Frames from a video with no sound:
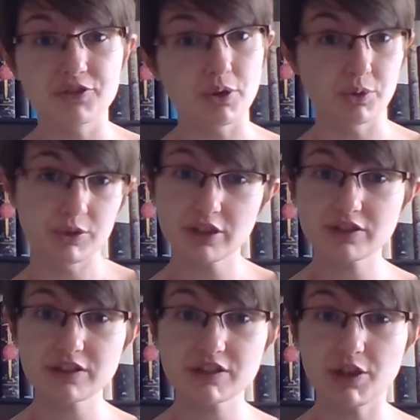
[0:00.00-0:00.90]
social
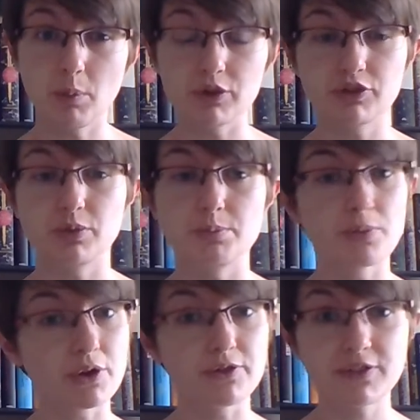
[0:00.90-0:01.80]
justice. She wants to
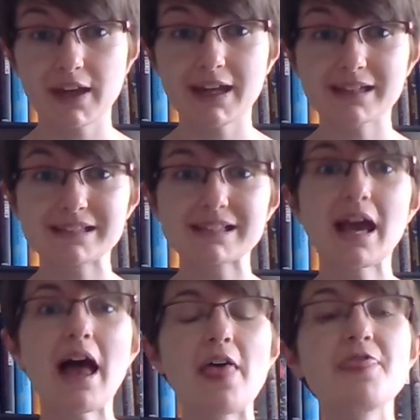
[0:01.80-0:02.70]
improve things.
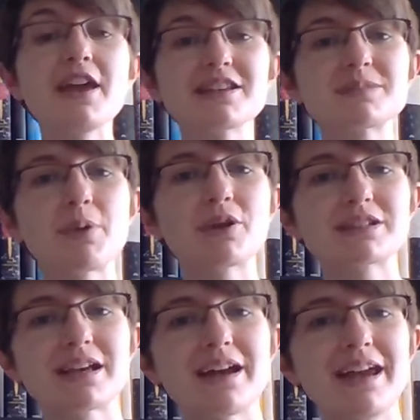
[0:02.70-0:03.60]
This
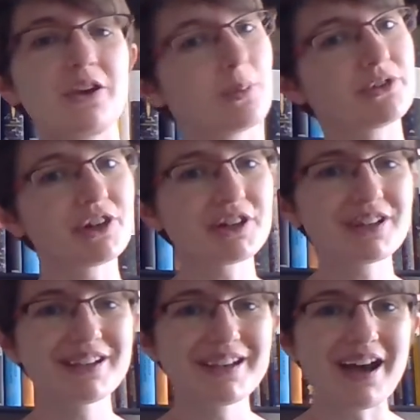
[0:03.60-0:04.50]
puts her in opposition
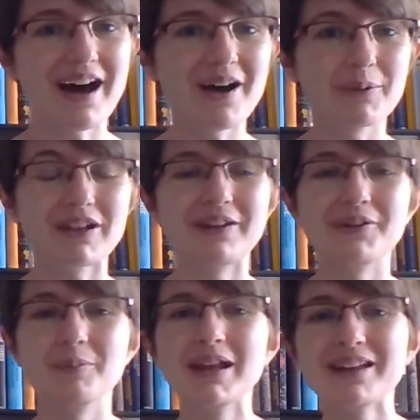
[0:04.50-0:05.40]
with a
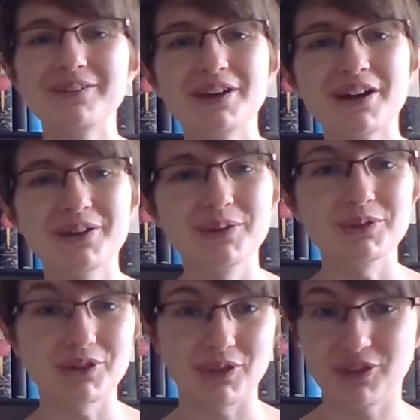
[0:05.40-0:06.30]
local mill owner
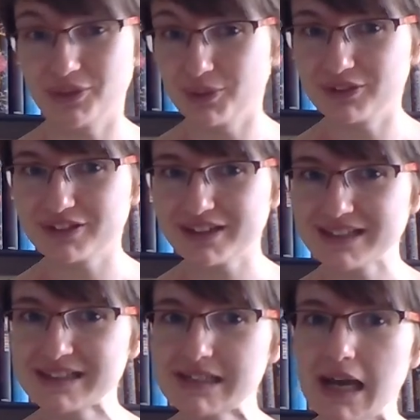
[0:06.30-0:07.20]
called John Thornton.
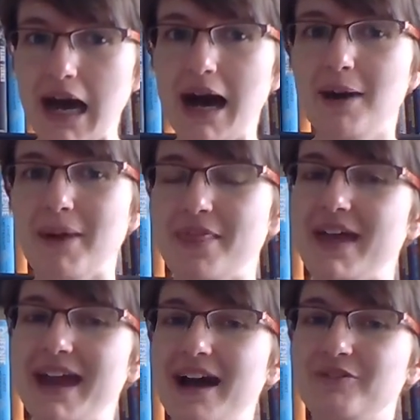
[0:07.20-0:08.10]
And
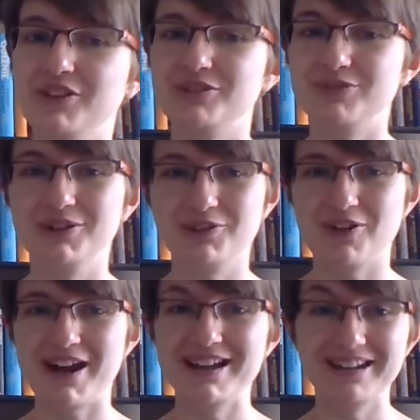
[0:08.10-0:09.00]
they have this real
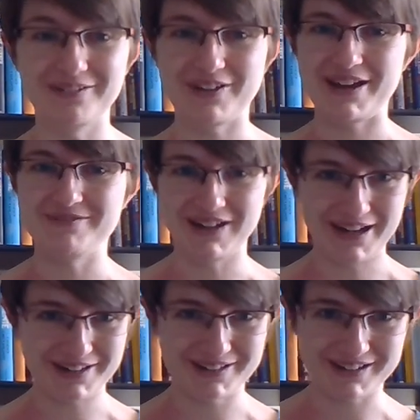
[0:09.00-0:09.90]
great love-hate
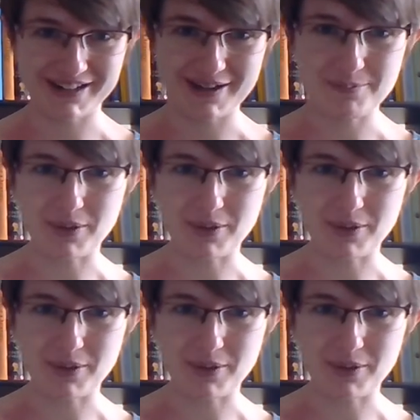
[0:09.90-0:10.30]
relationship.